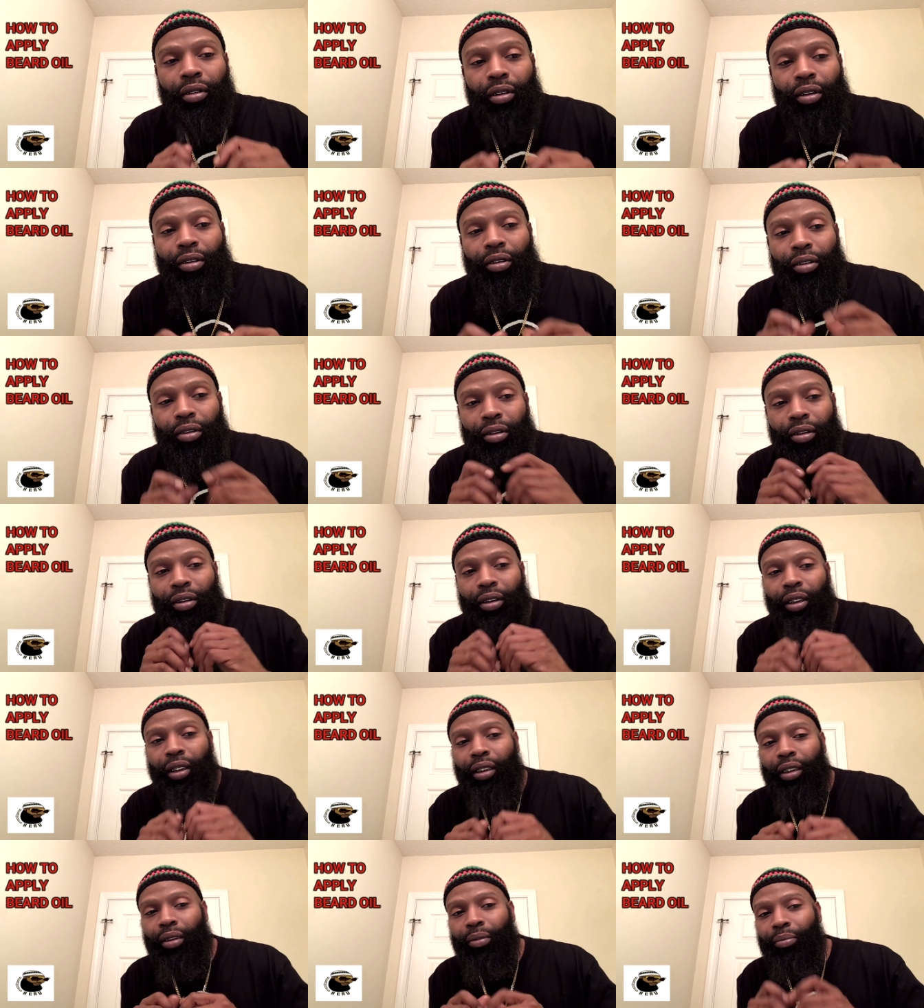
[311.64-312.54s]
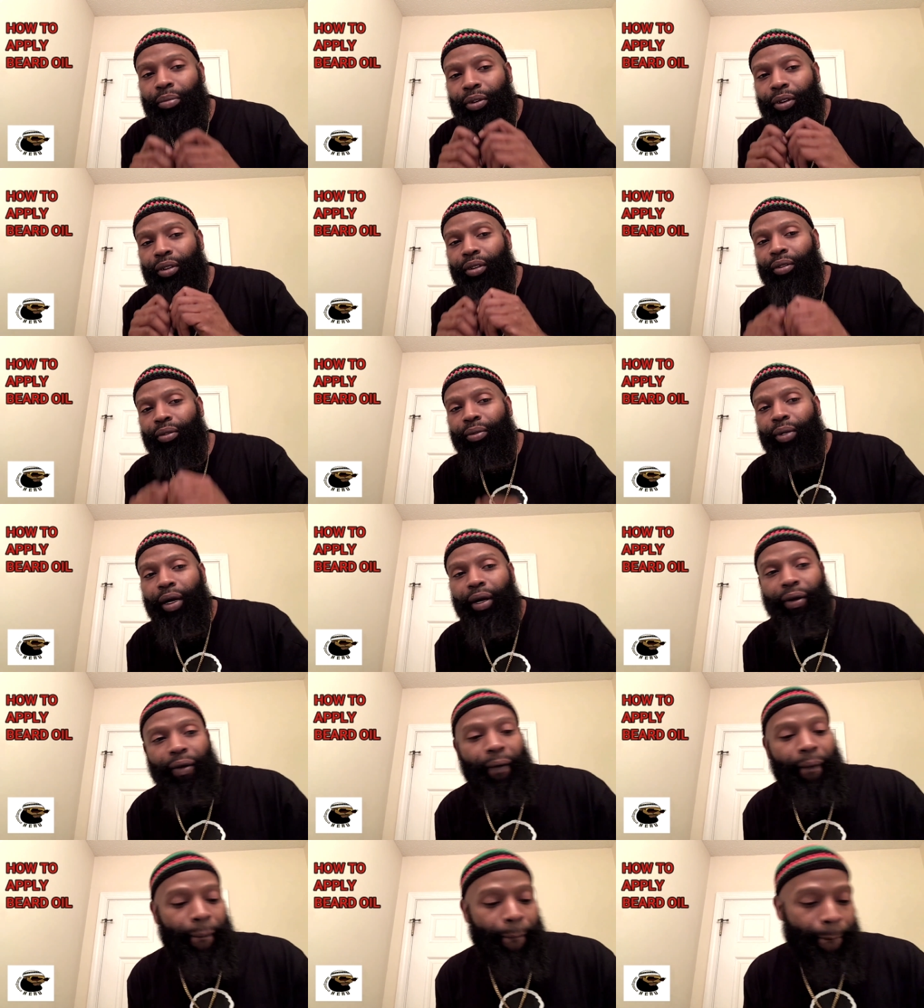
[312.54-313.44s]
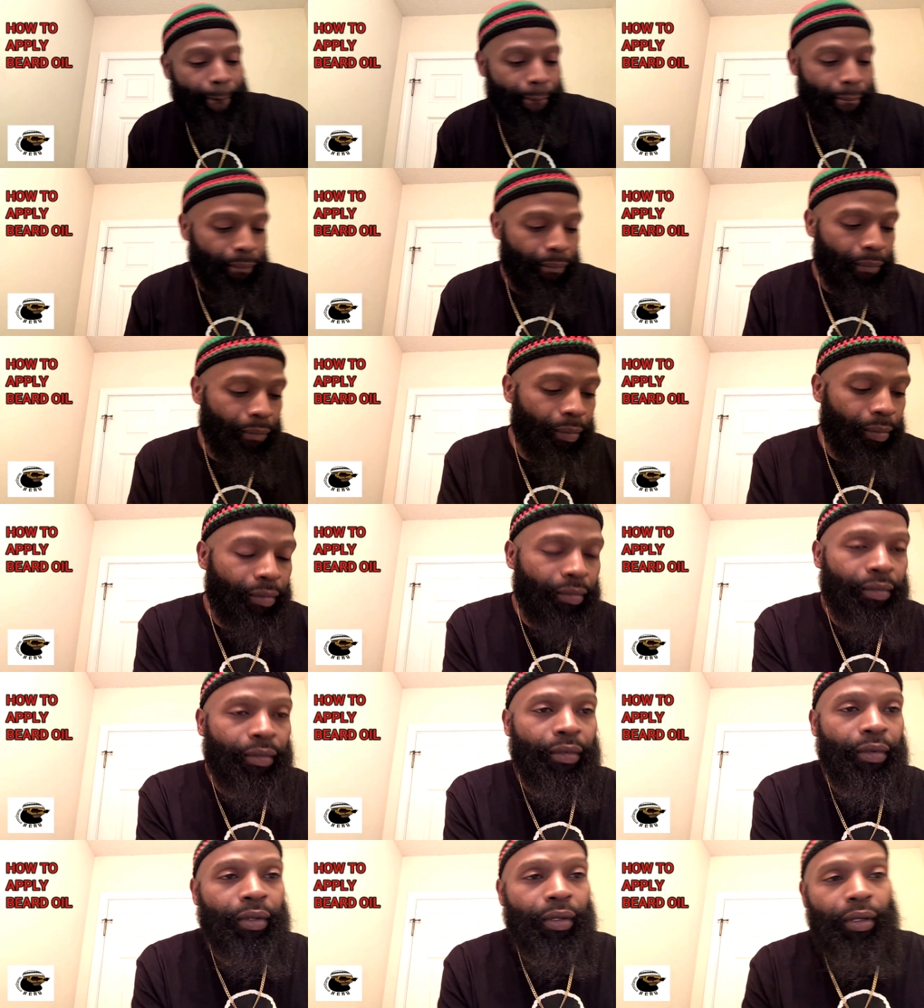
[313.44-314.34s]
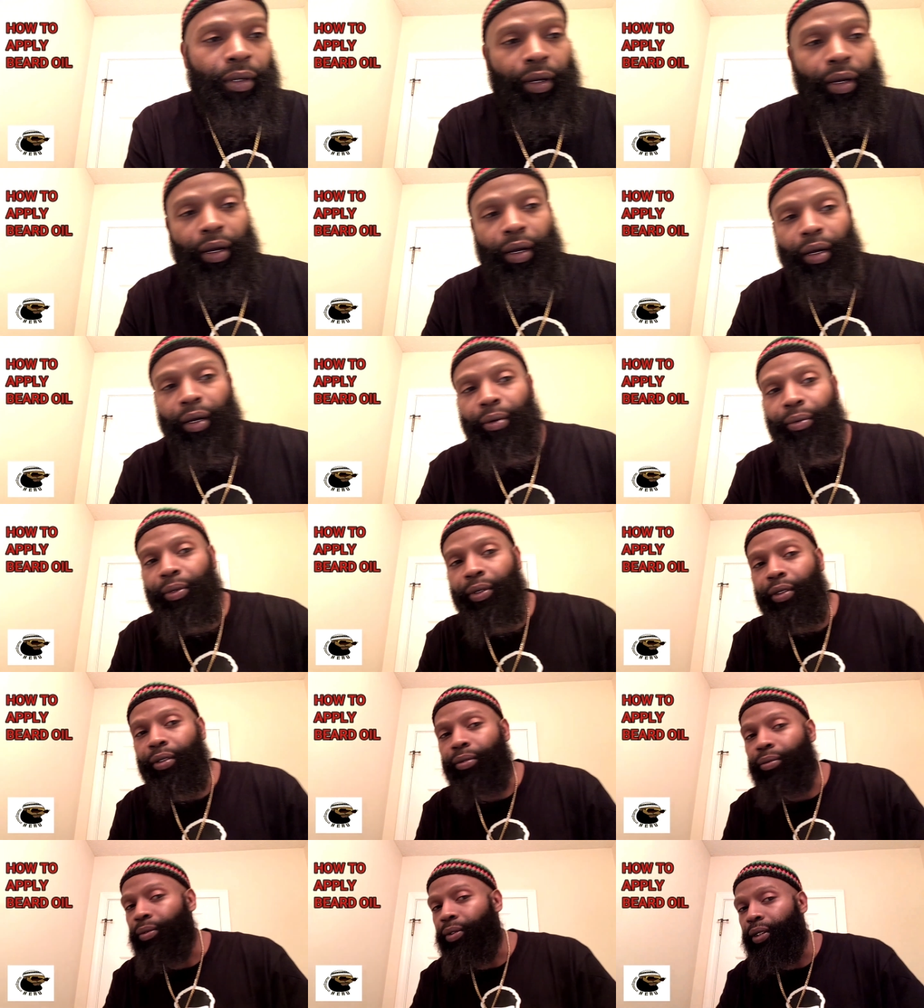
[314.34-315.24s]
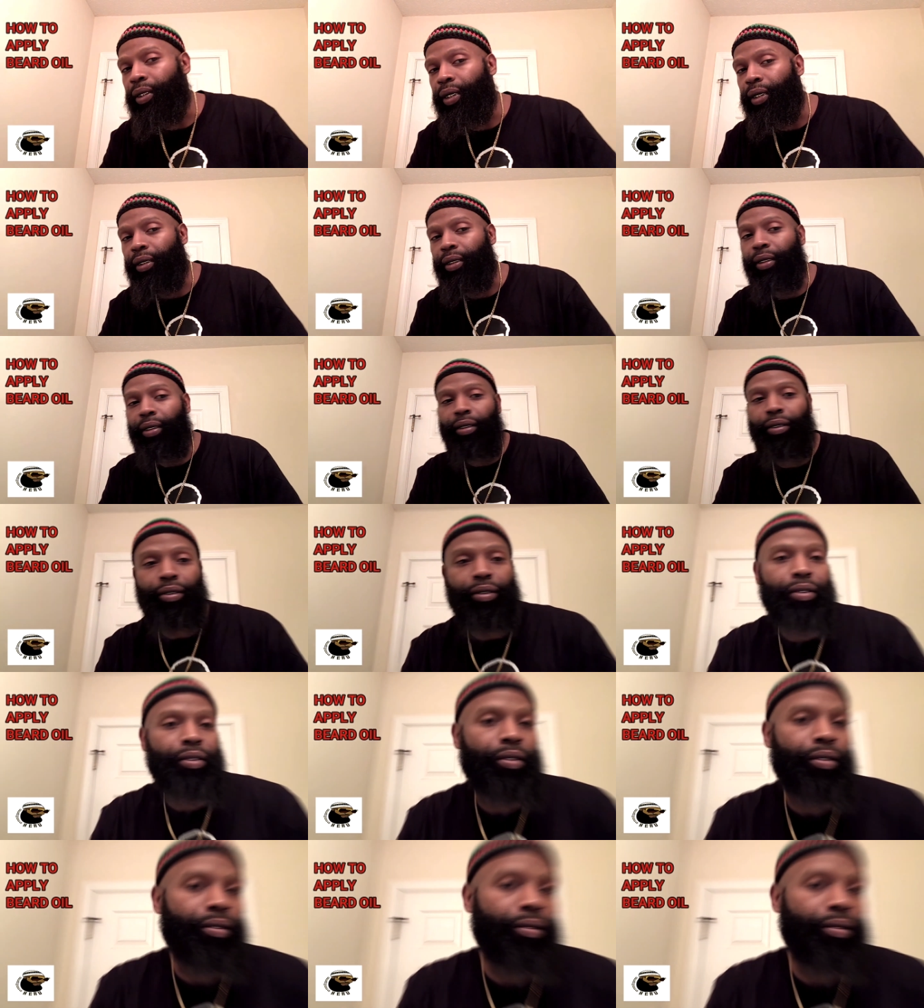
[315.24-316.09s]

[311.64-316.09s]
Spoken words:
Oh, I got that beard right. Already with nothing else.